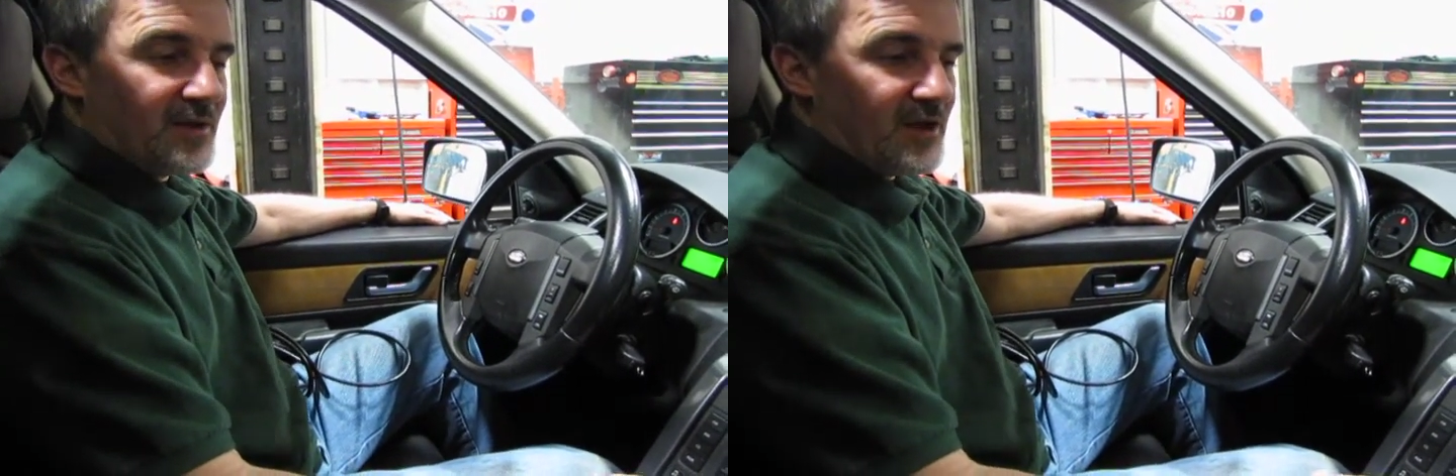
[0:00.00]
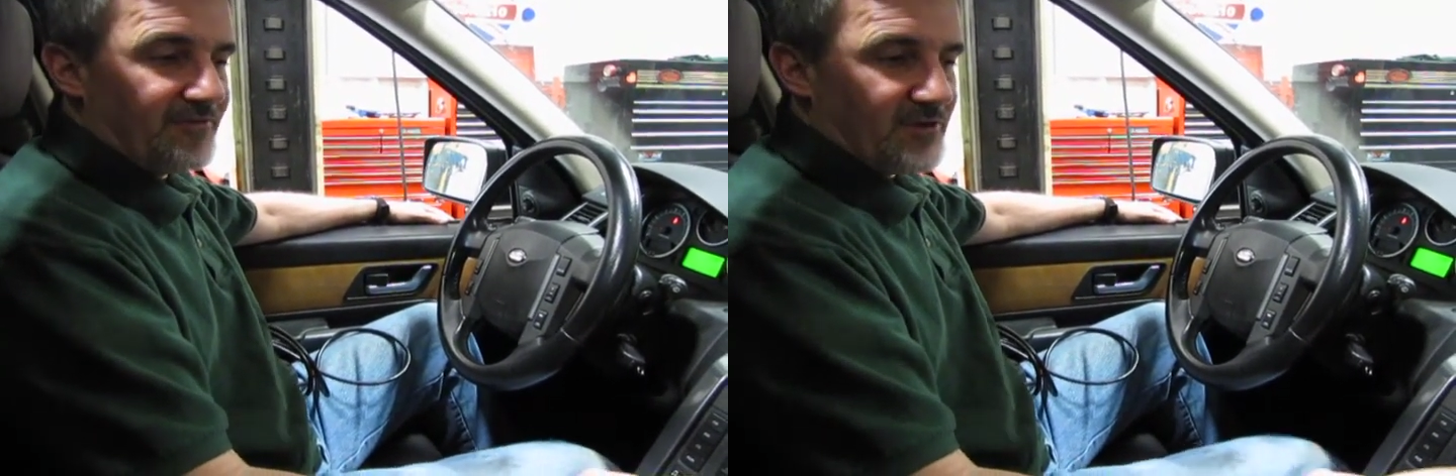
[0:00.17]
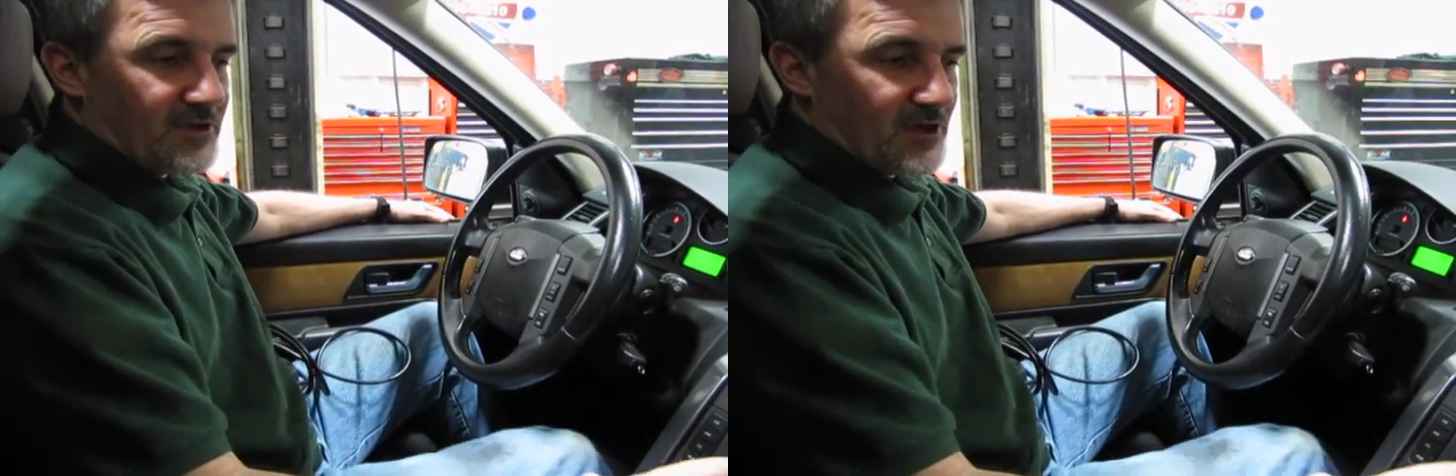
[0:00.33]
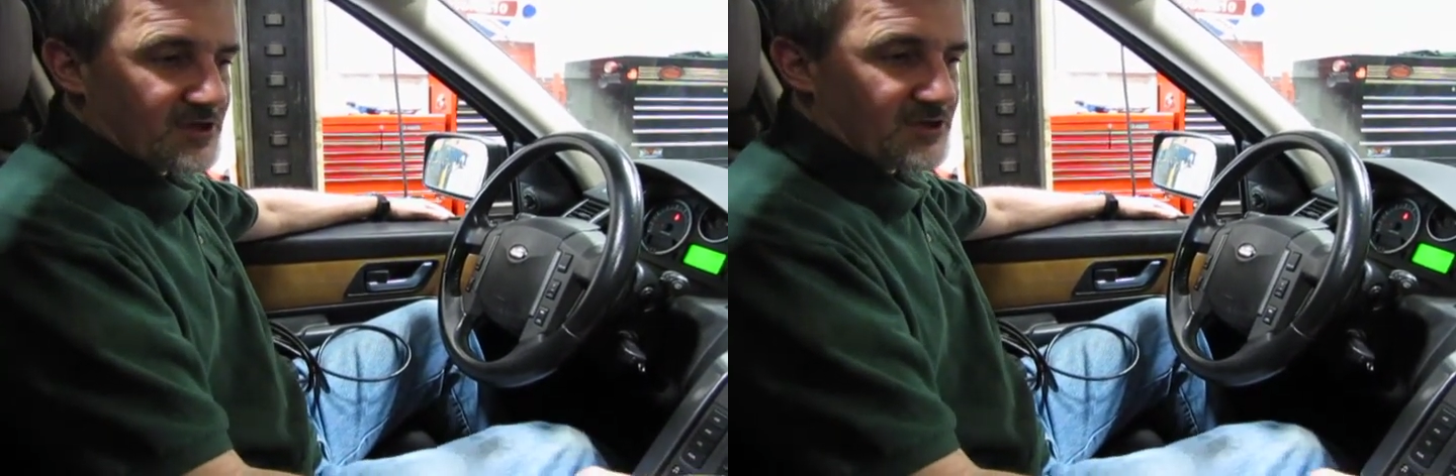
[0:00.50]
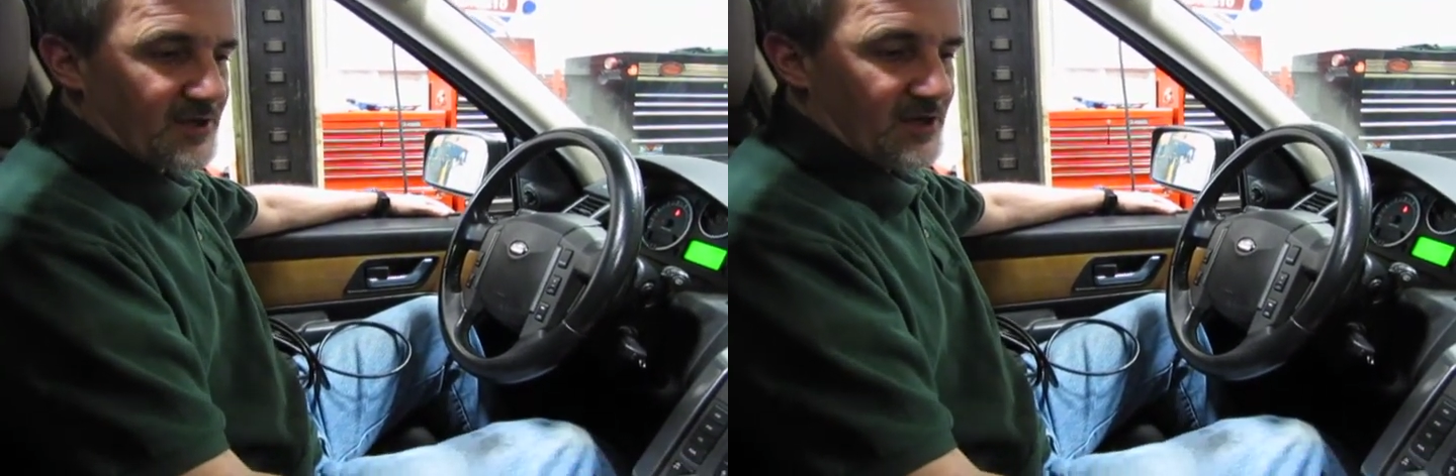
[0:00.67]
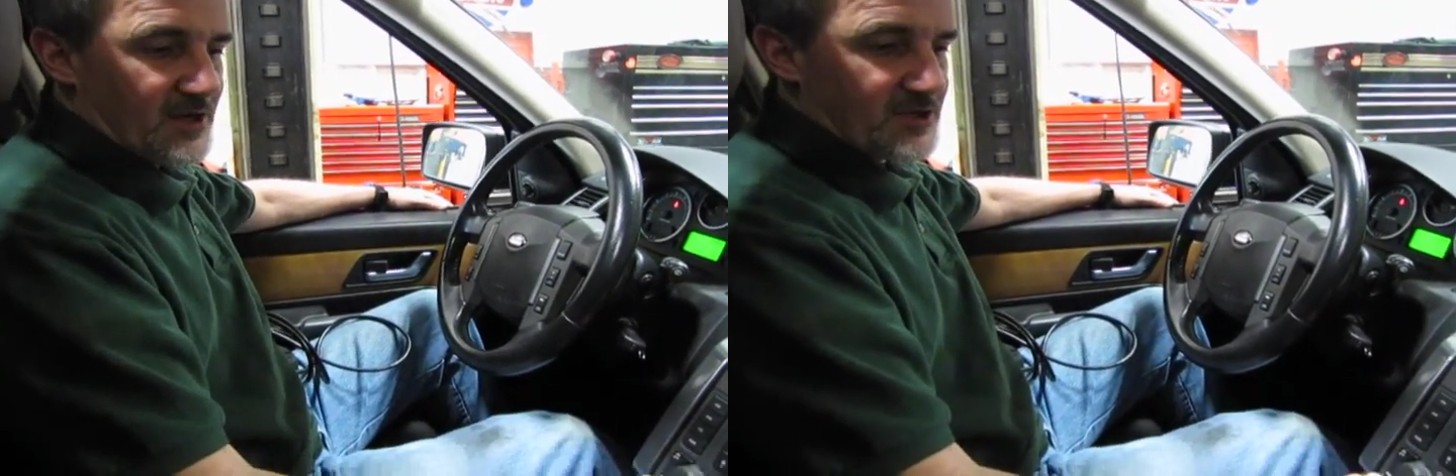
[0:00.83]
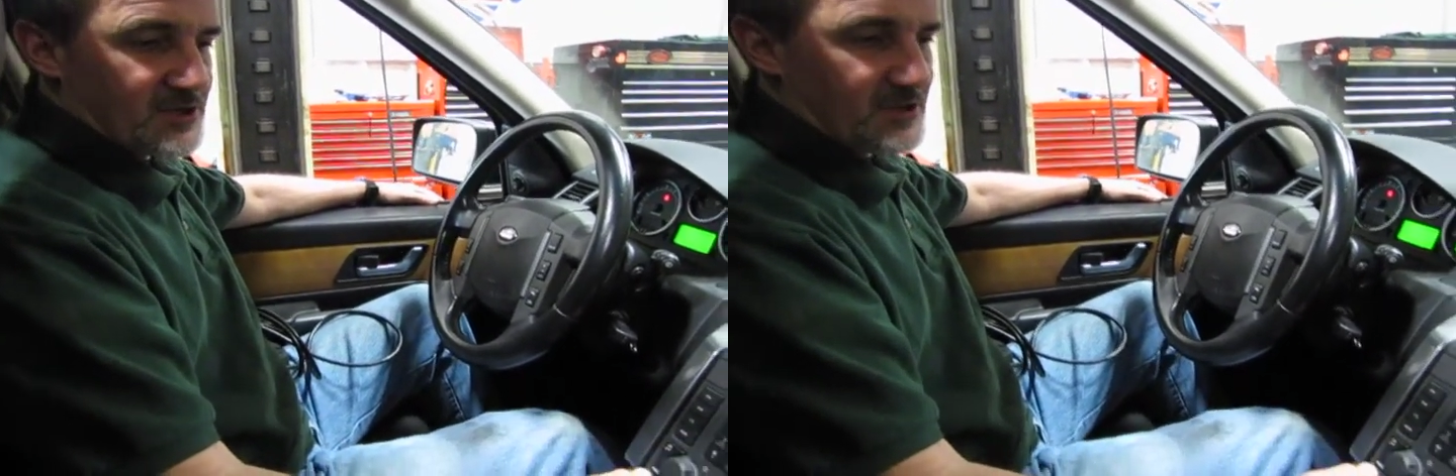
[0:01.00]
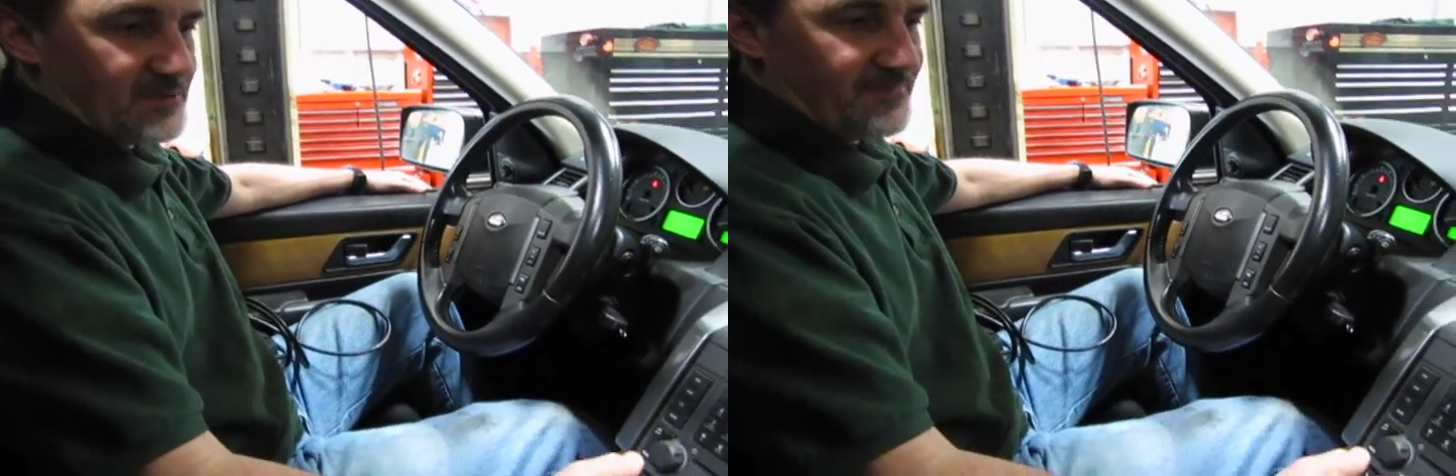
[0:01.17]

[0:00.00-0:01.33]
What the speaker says: If it does this,